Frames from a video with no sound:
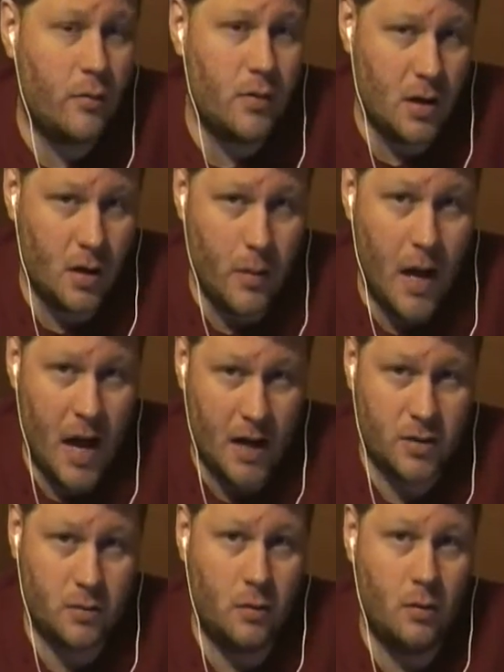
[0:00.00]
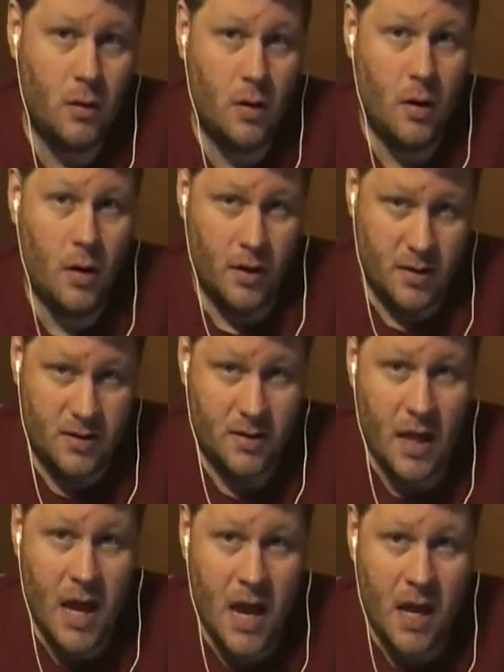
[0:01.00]
We're talking about actual
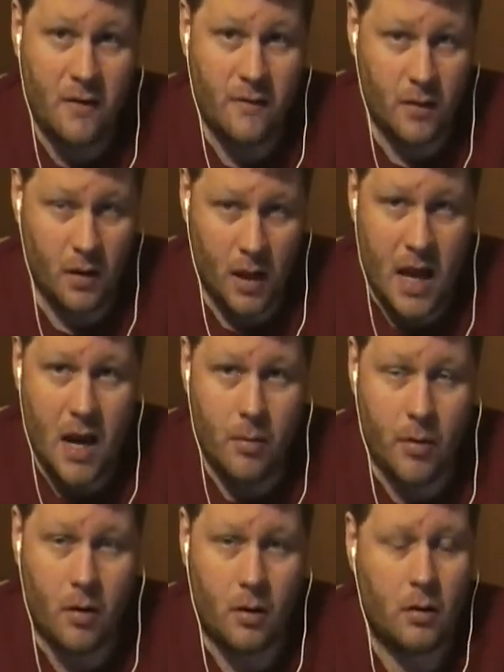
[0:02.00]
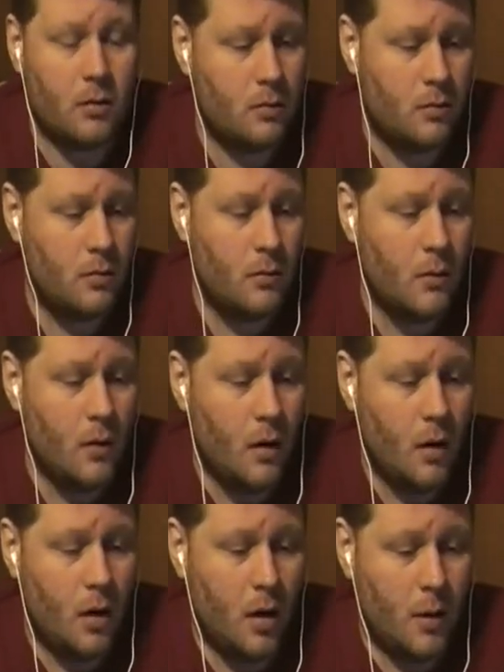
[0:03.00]
slave labor.
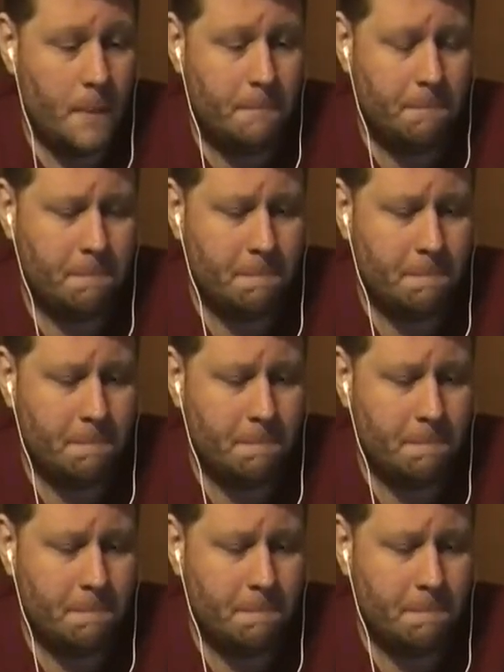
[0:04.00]
I'll